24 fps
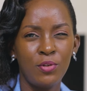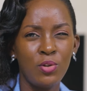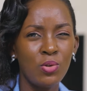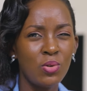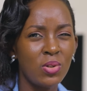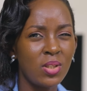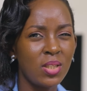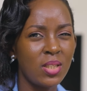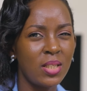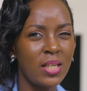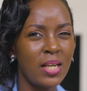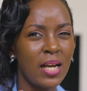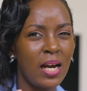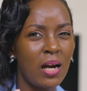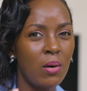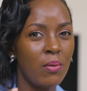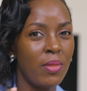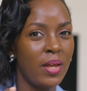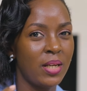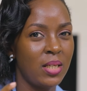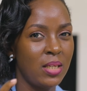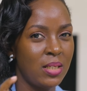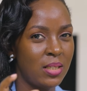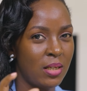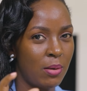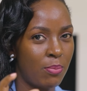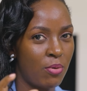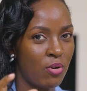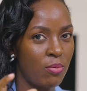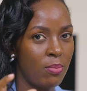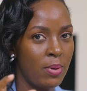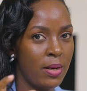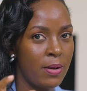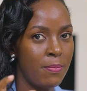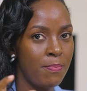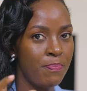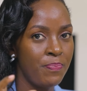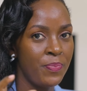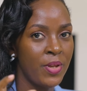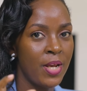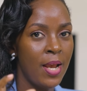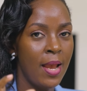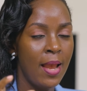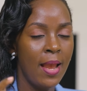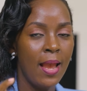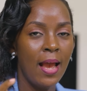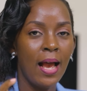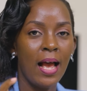Do you see how that is a problem?
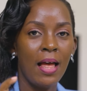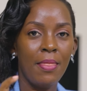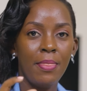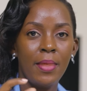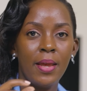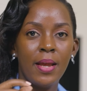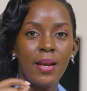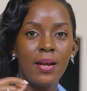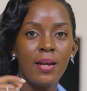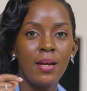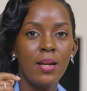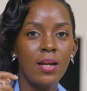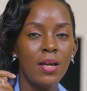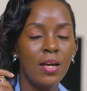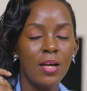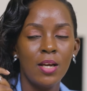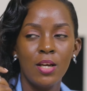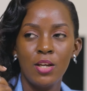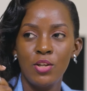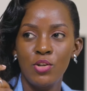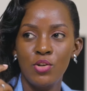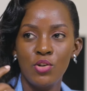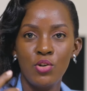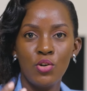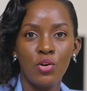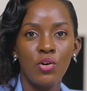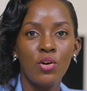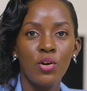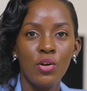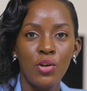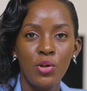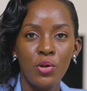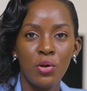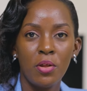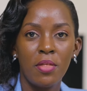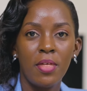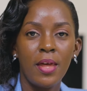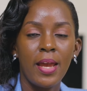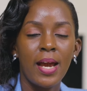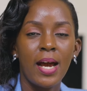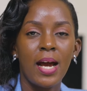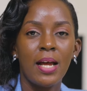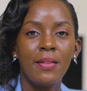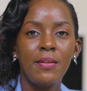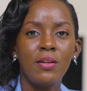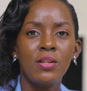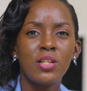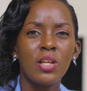And then, you're there,
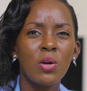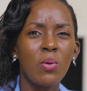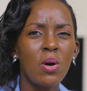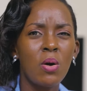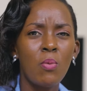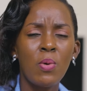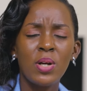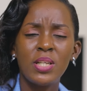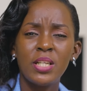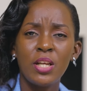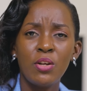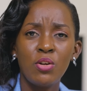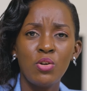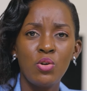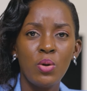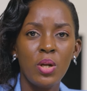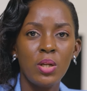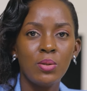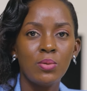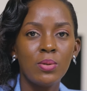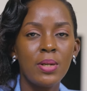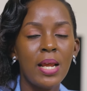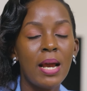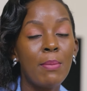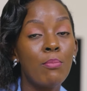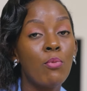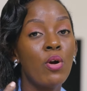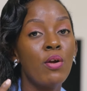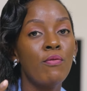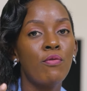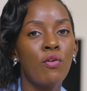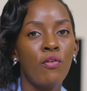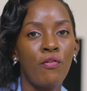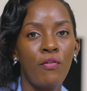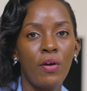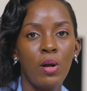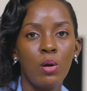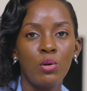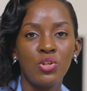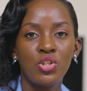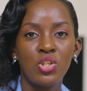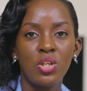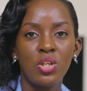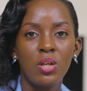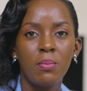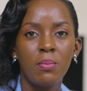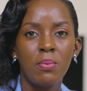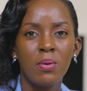and then you say, oh, what are you doing today? I'm going for
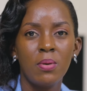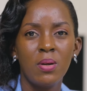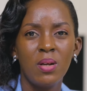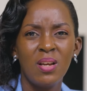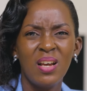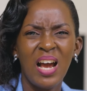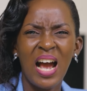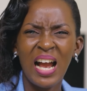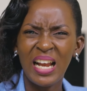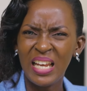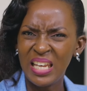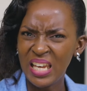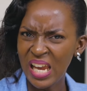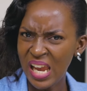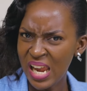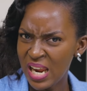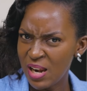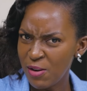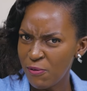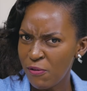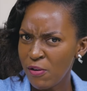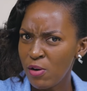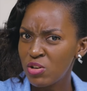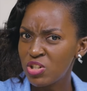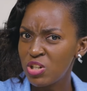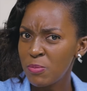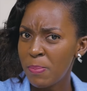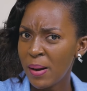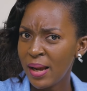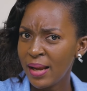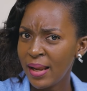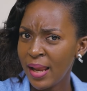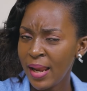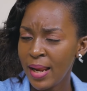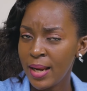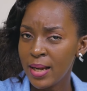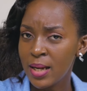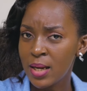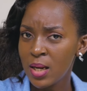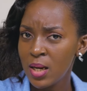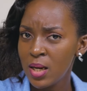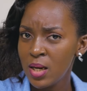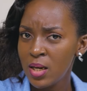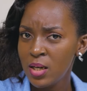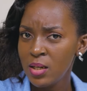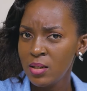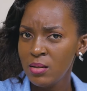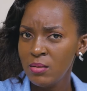fellowship. Fellowship again.
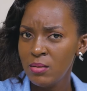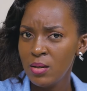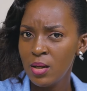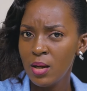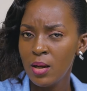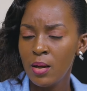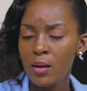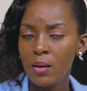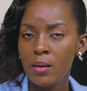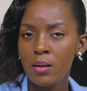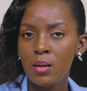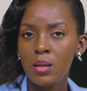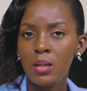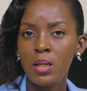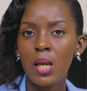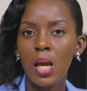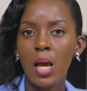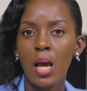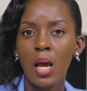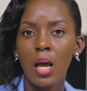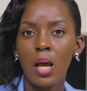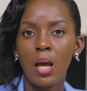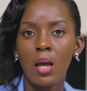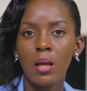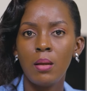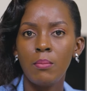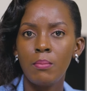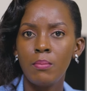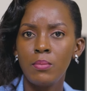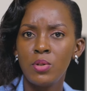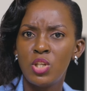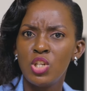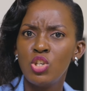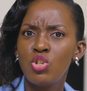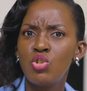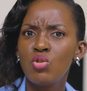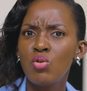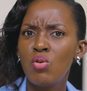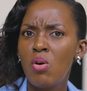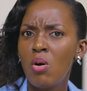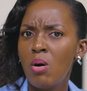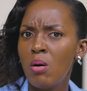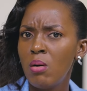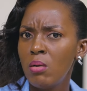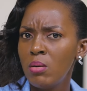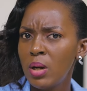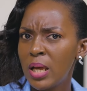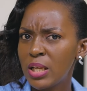Yeah, didn't you
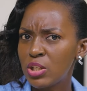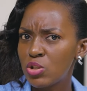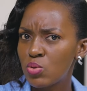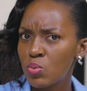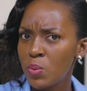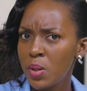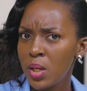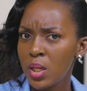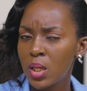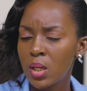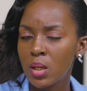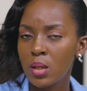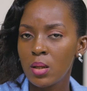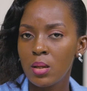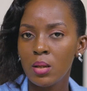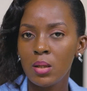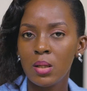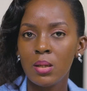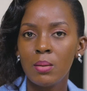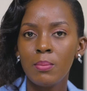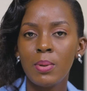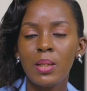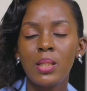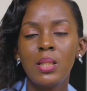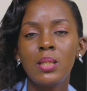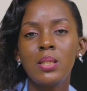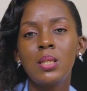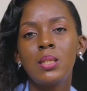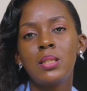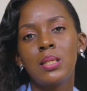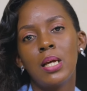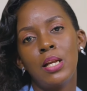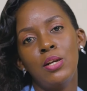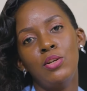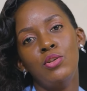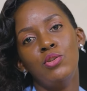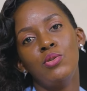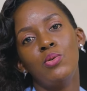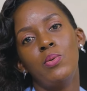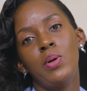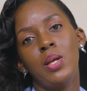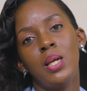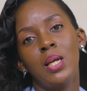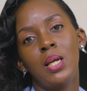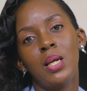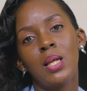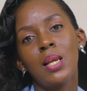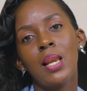go last week? But this is a new
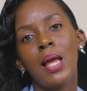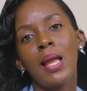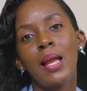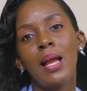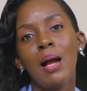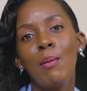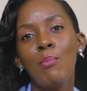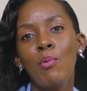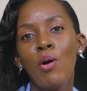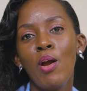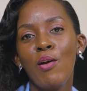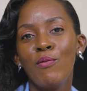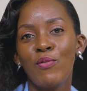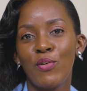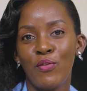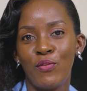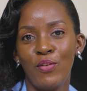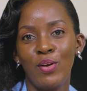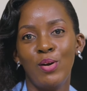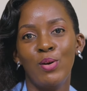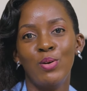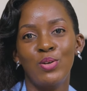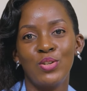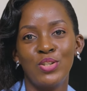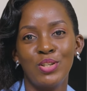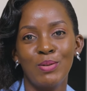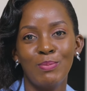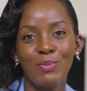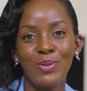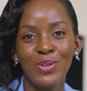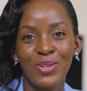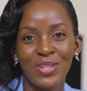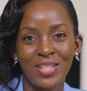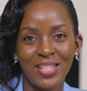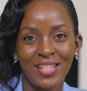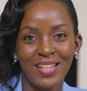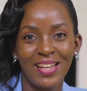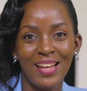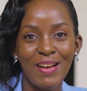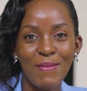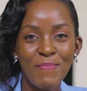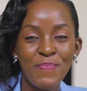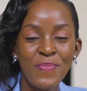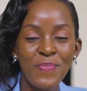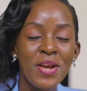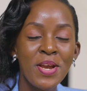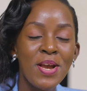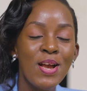week. Like, I'm going for fellowship. You see,
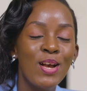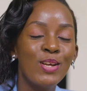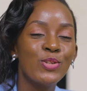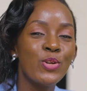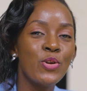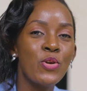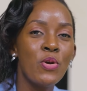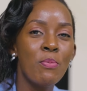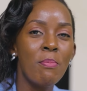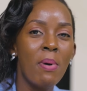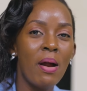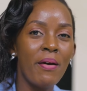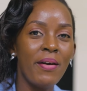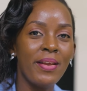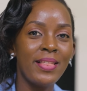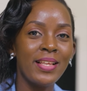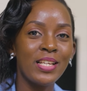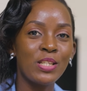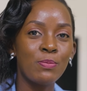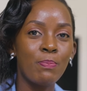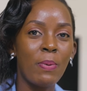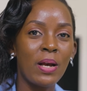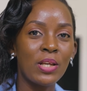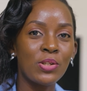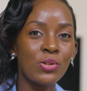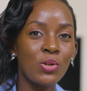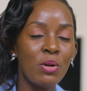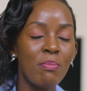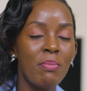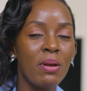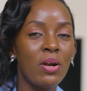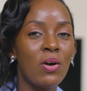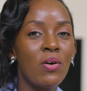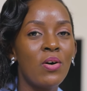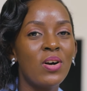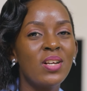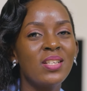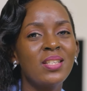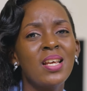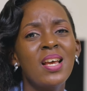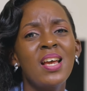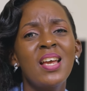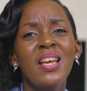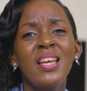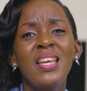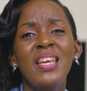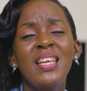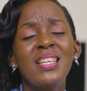So you marry this person because
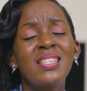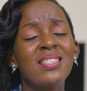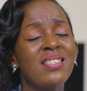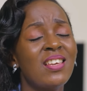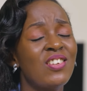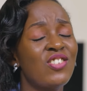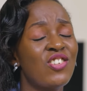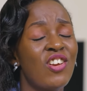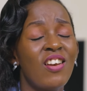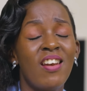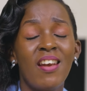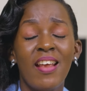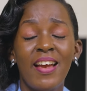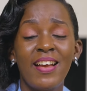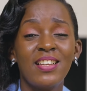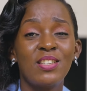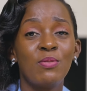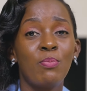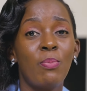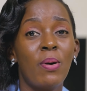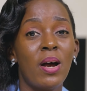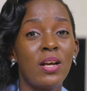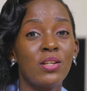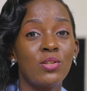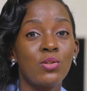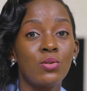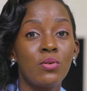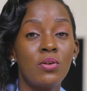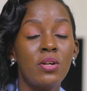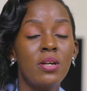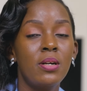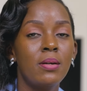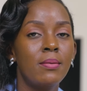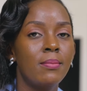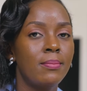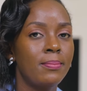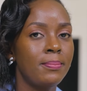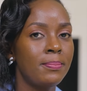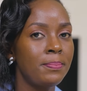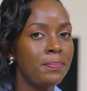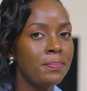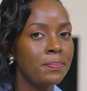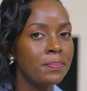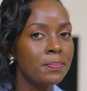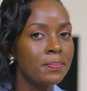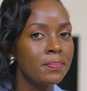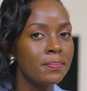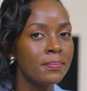he's such a nice person.
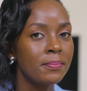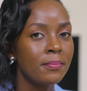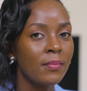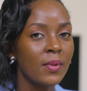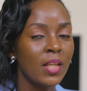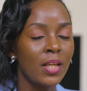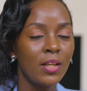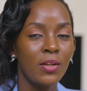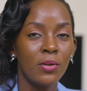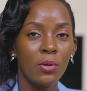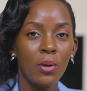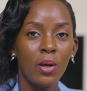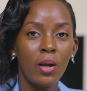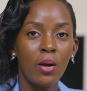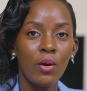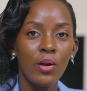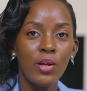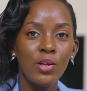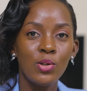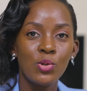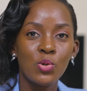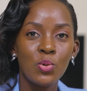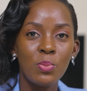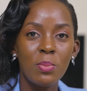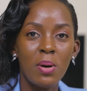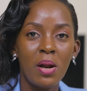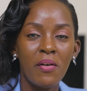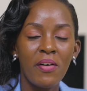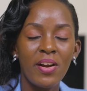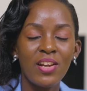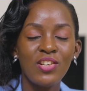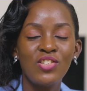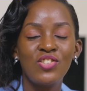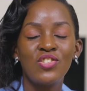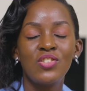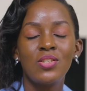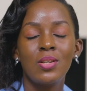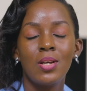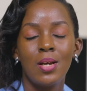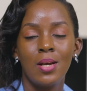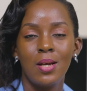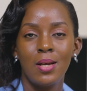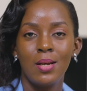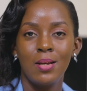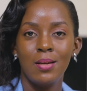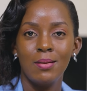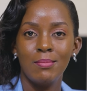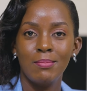You go into marriage.
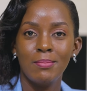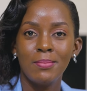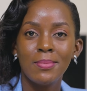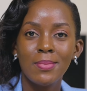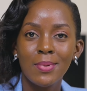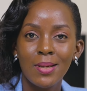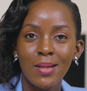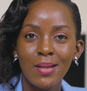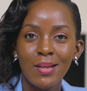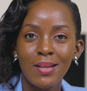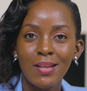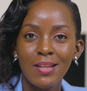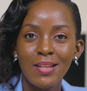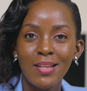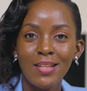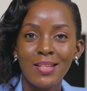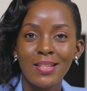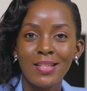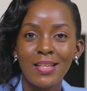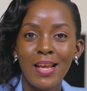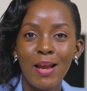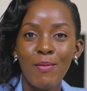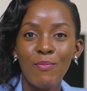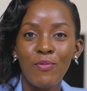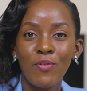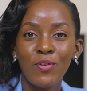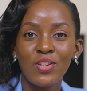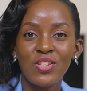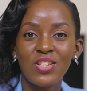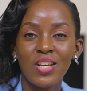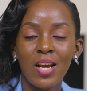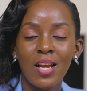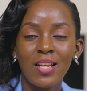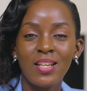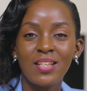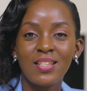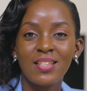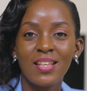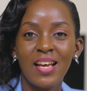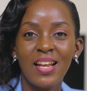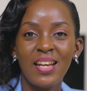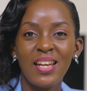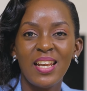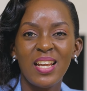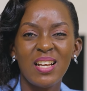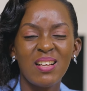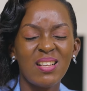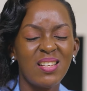It's time for church
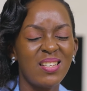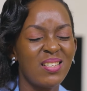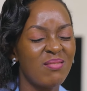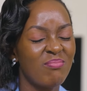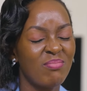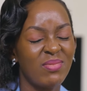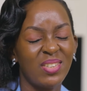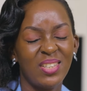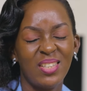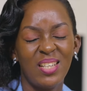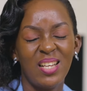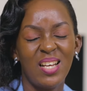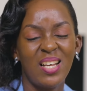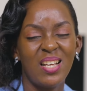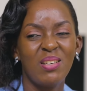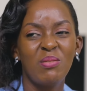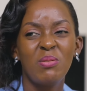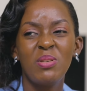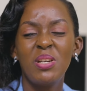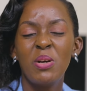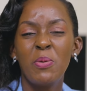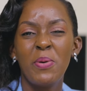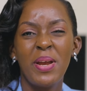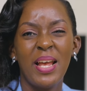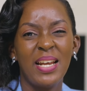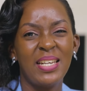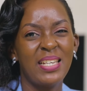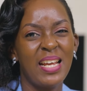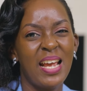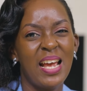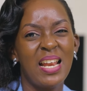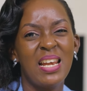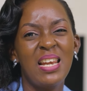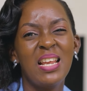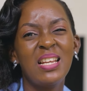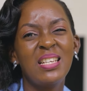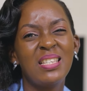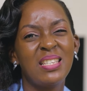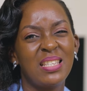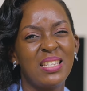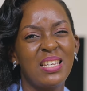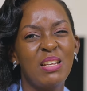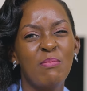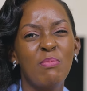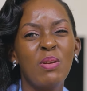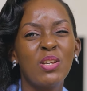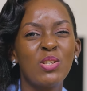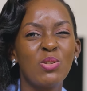Sunday. Today we are tired. Let's
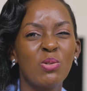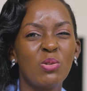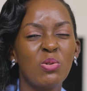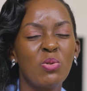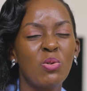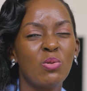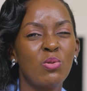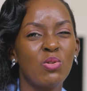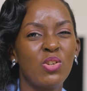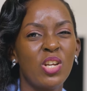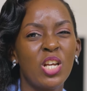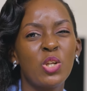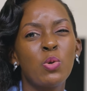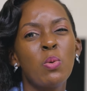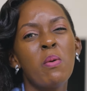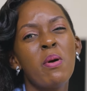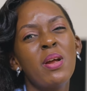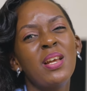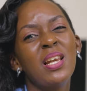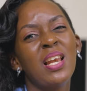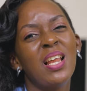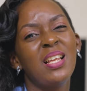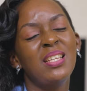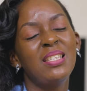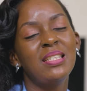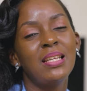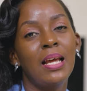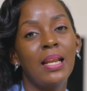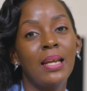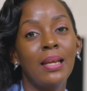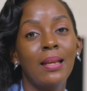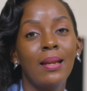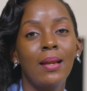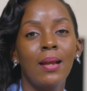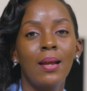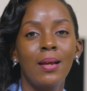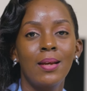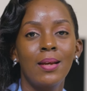sleep. Let's not go to church. We went last Sunday.